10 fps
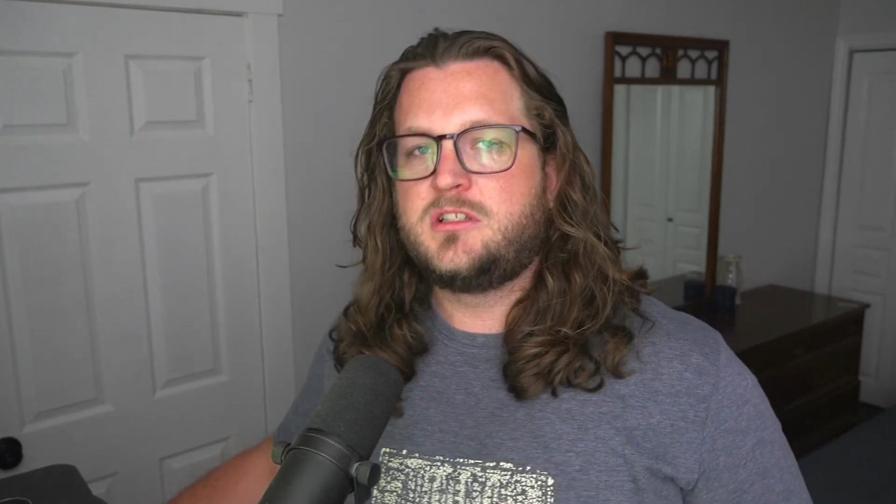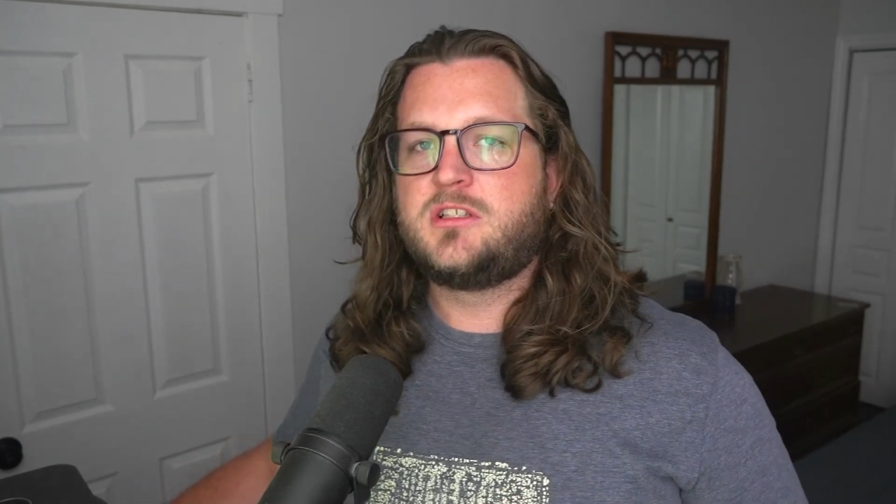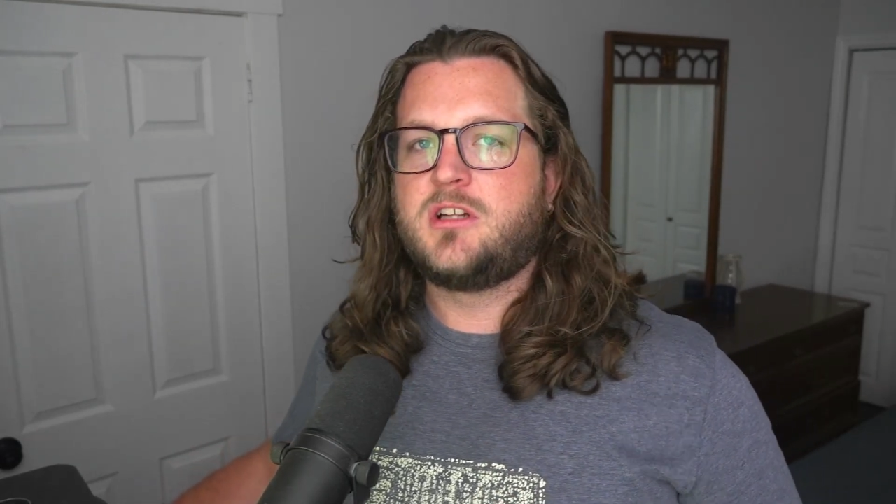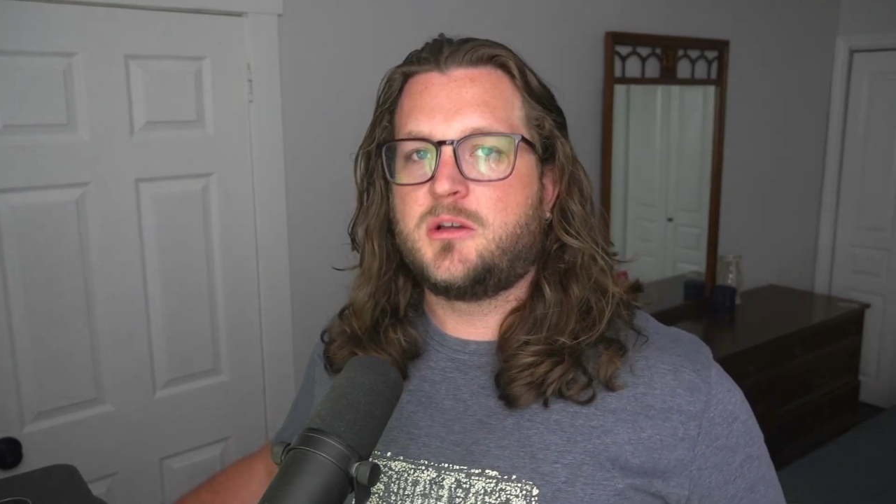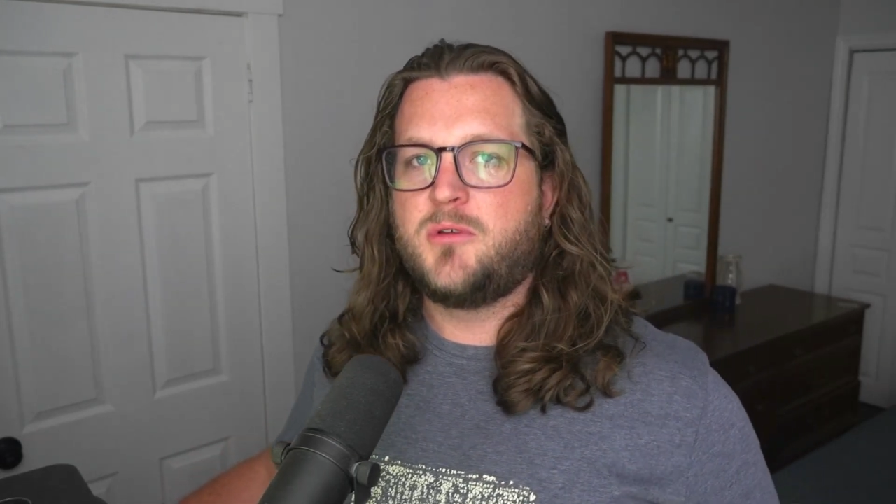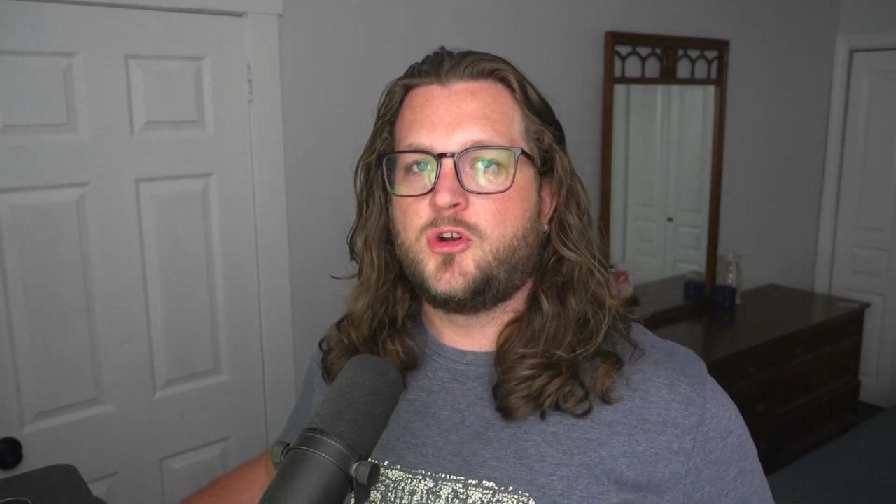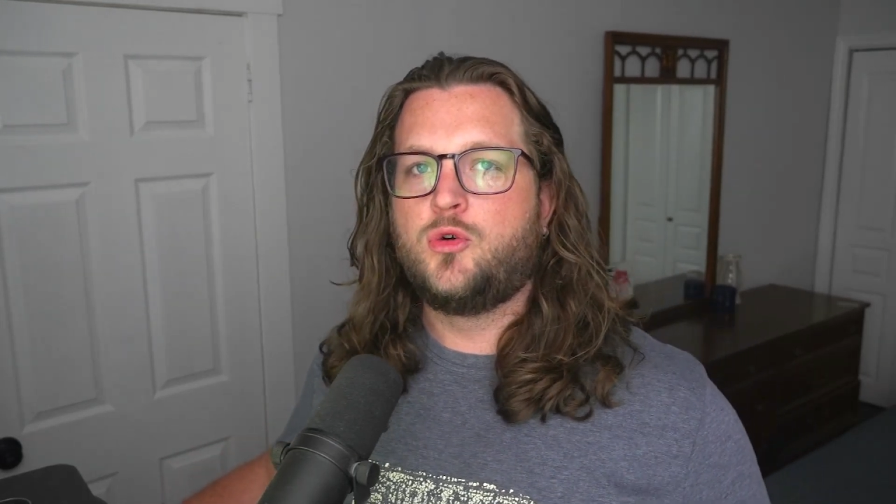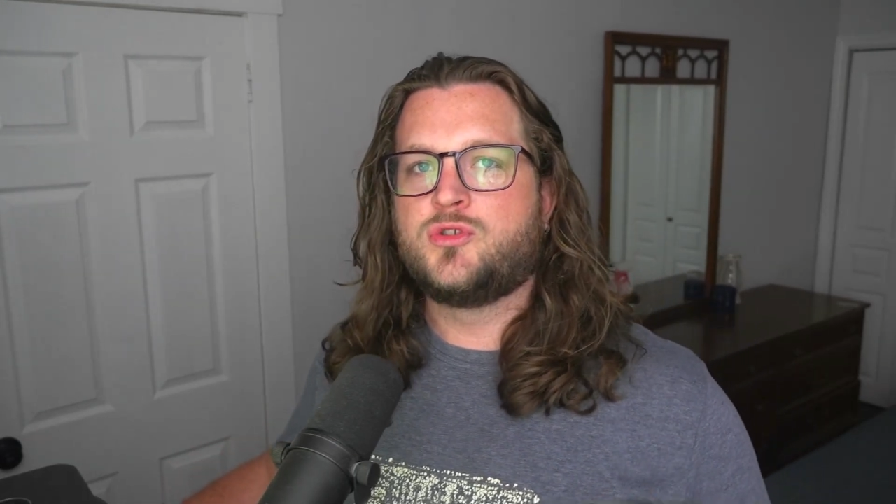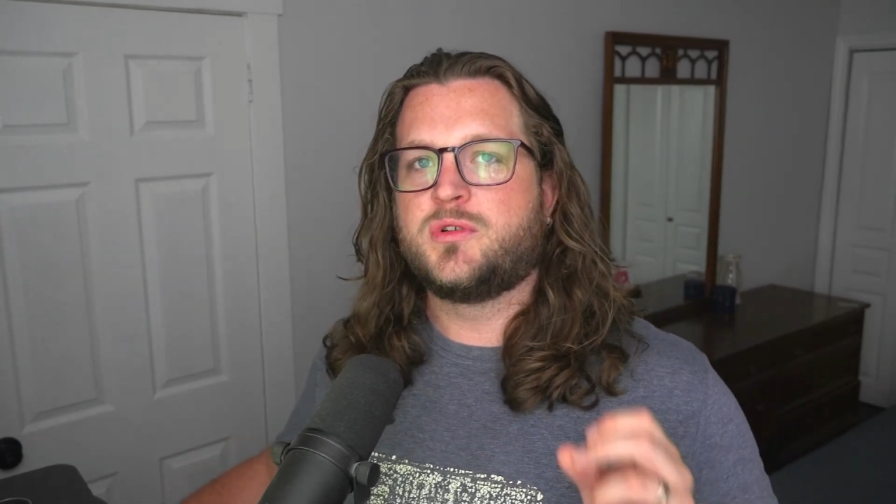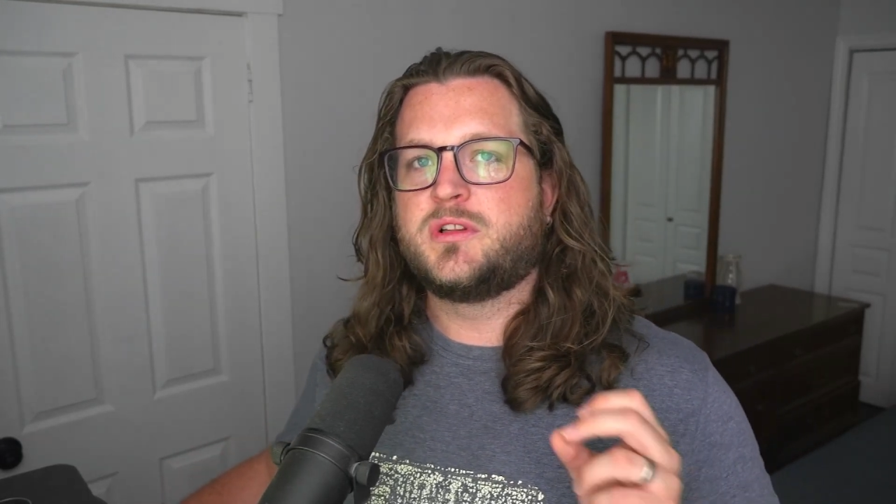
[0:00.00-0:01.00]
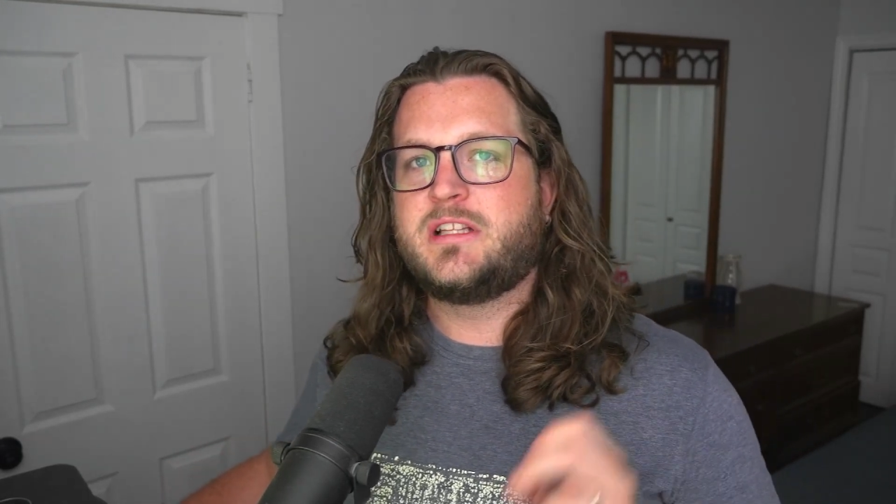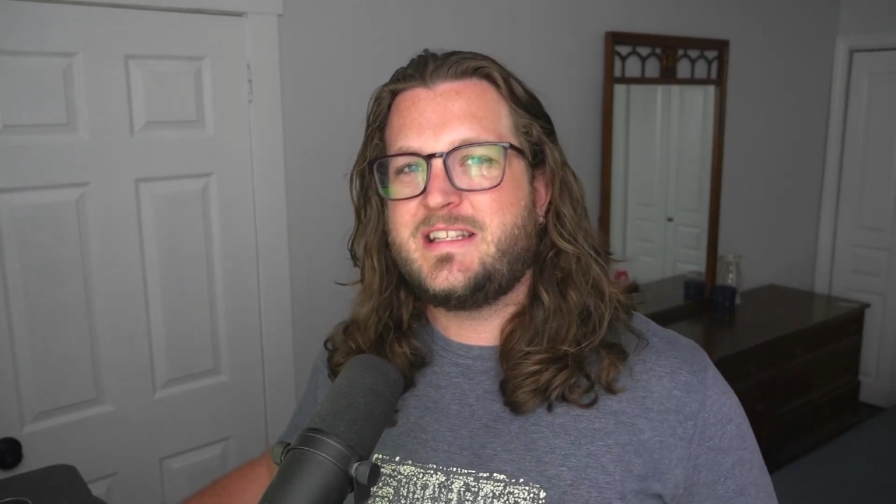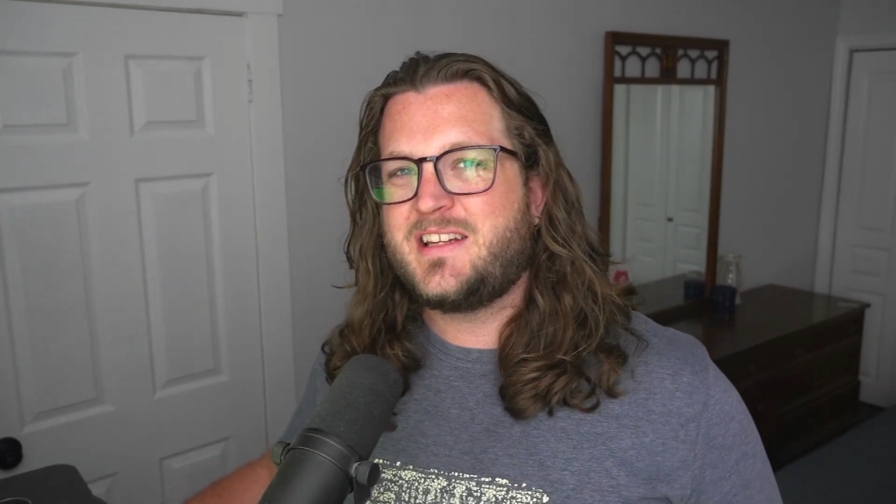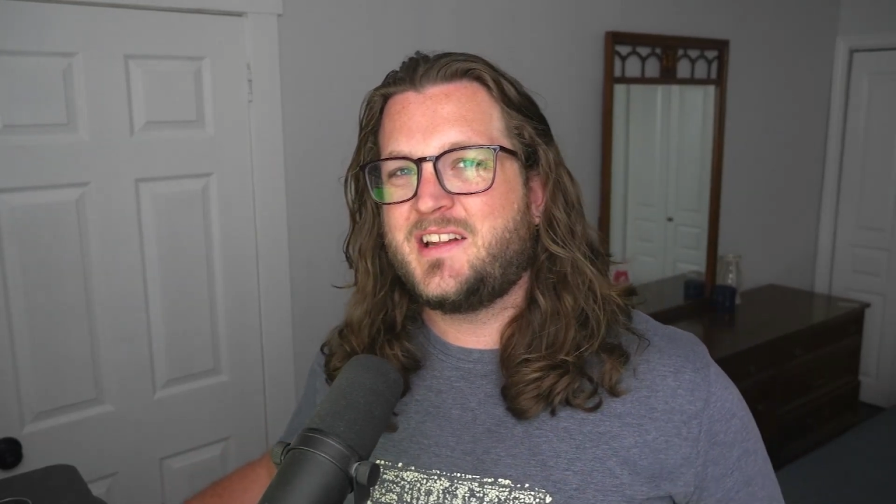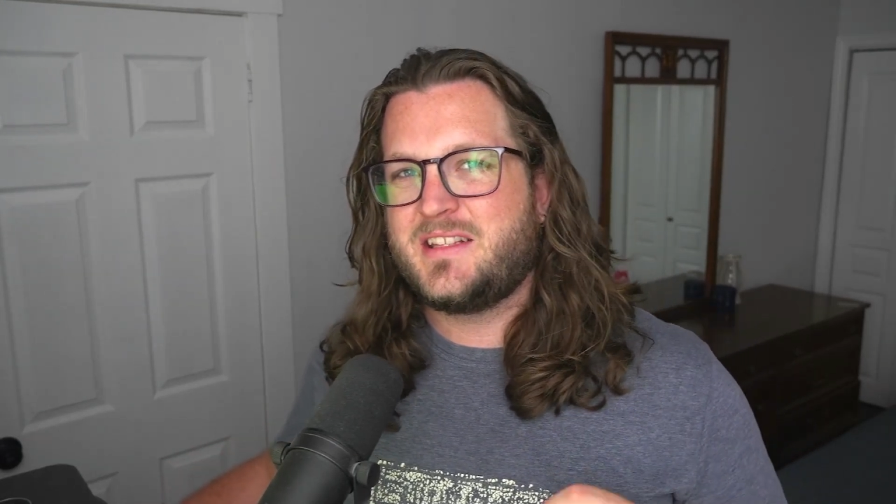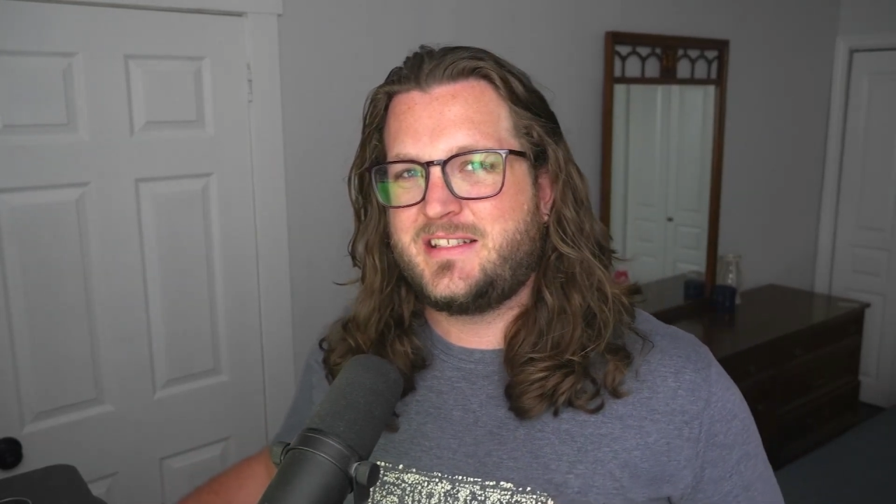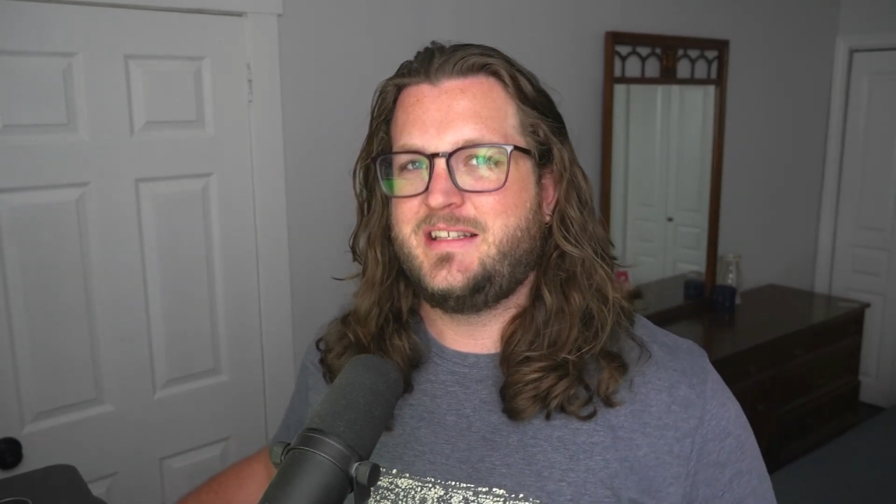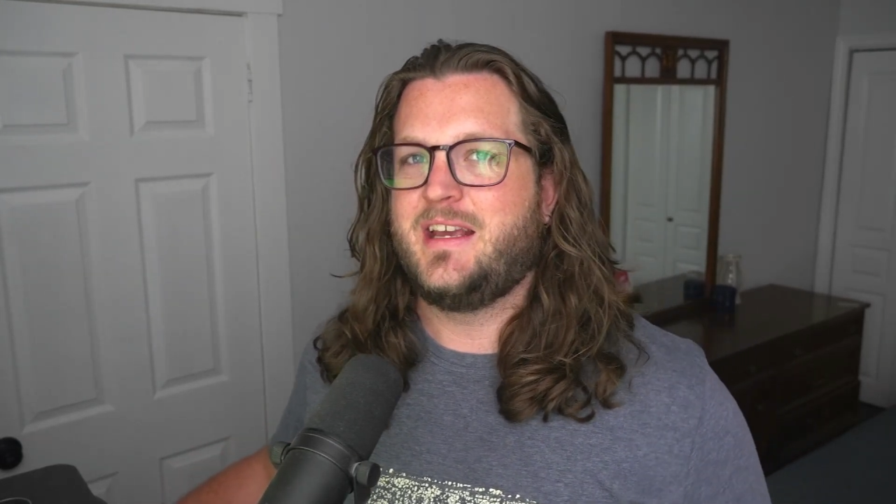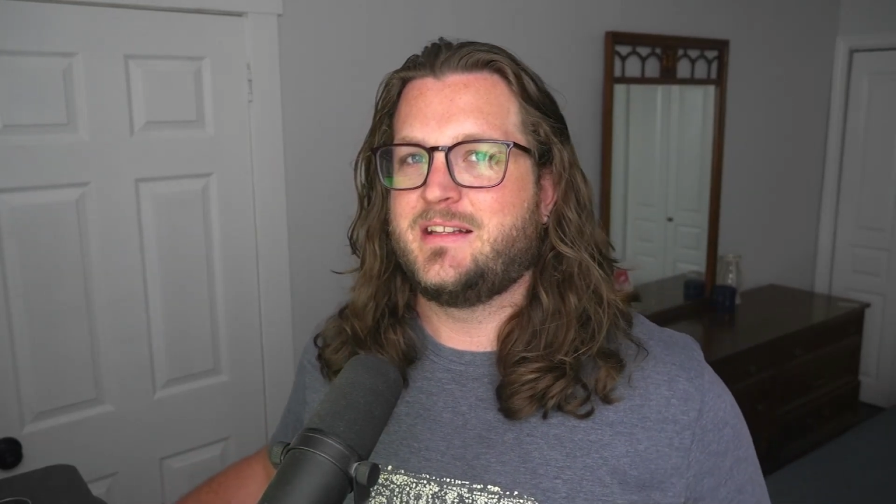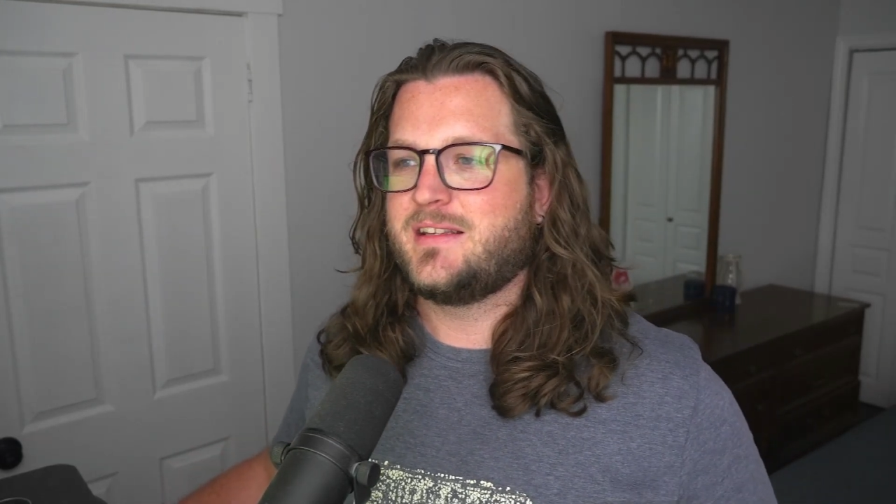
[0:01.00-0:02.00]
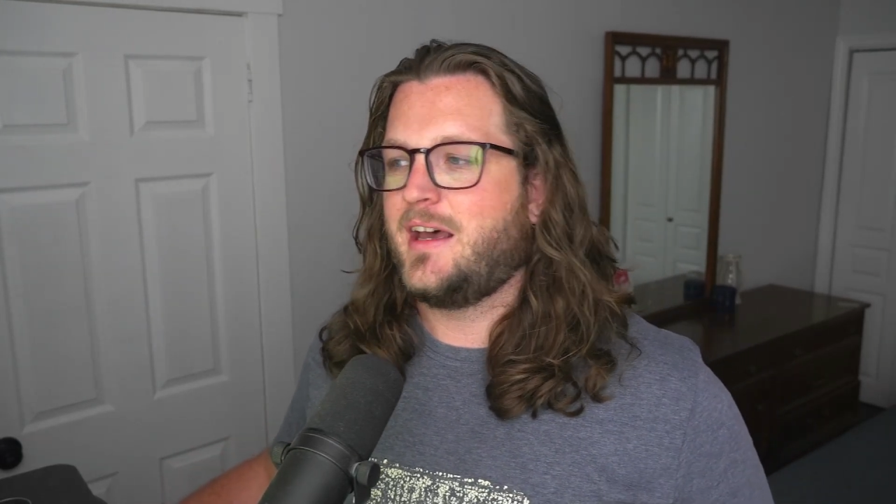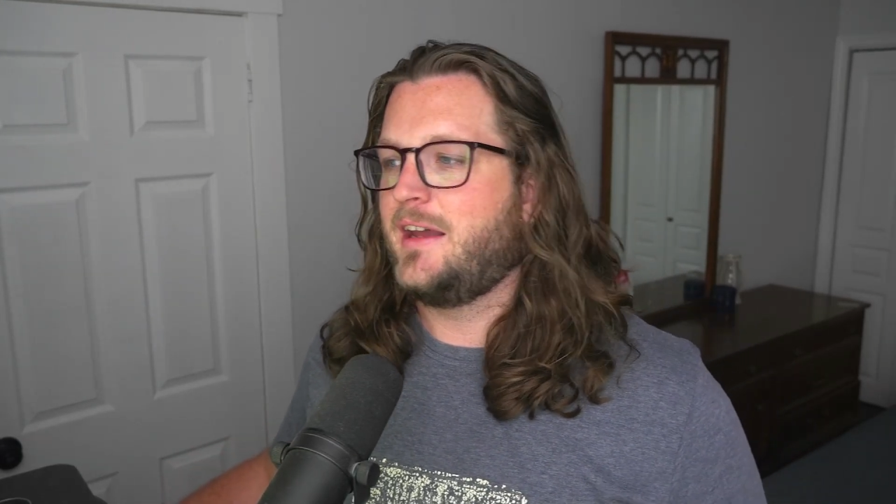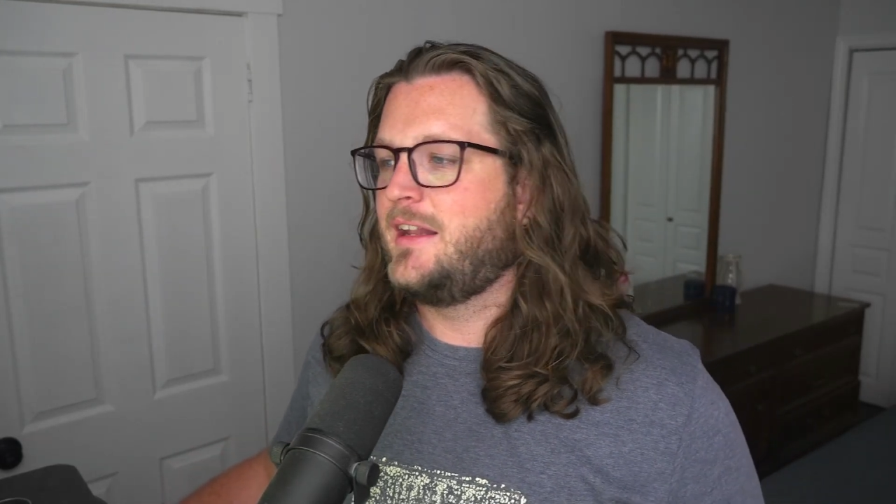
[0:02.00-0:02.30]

to talk about who was released on the CN side,